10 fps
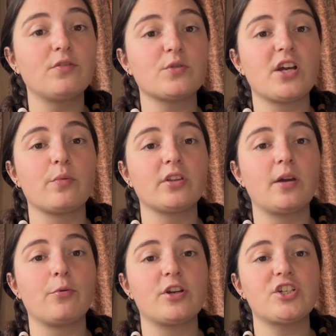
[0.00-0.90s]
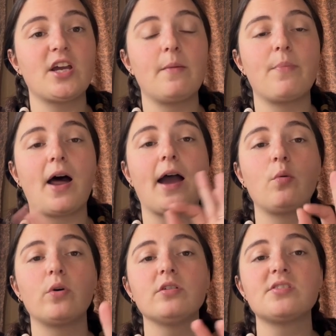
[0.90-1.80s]
which I really appreciate. But I
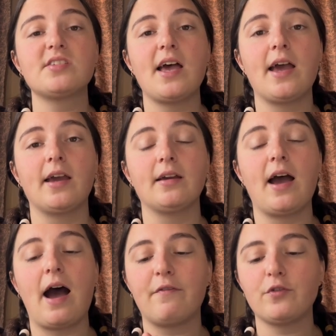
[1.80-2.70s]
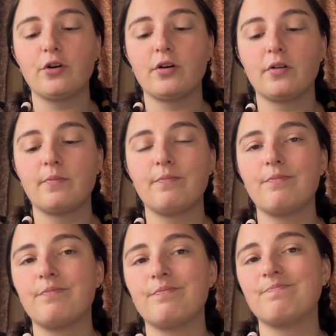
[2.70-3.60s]
will say, after
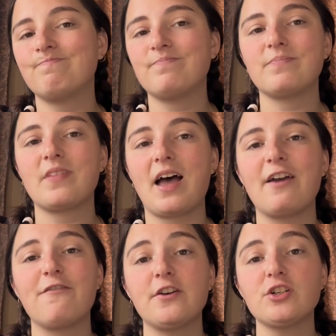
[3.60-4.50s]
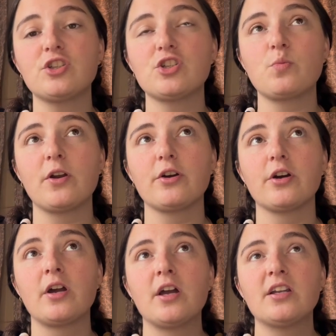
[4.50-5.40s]
I finished the sweater
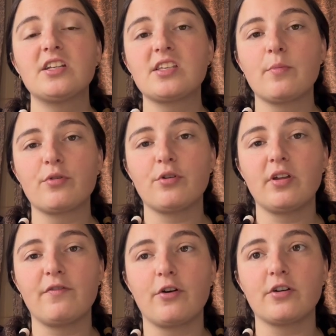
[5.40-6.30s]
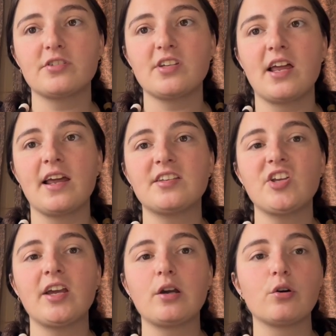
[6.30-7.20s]
December 31st, and I
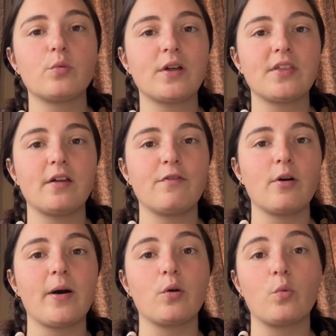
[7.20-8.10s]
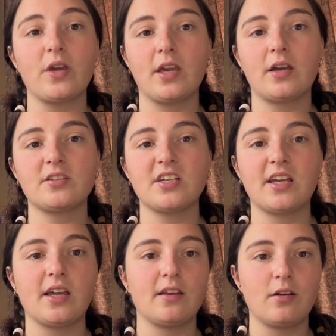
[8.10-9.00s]
tinkered with it for about a week to
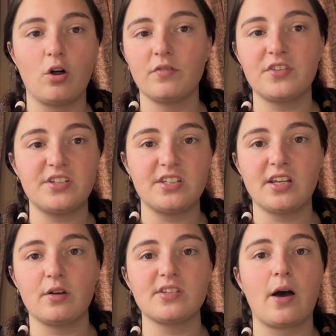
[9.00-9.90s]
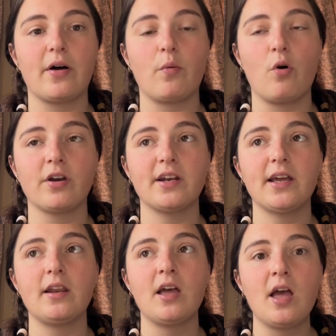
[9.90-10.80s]
get all of the details how I wanted
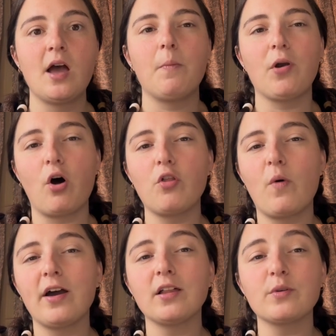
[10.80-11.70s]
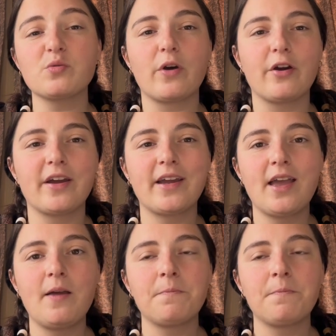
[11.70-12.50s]
it. But all the while I was wearing it,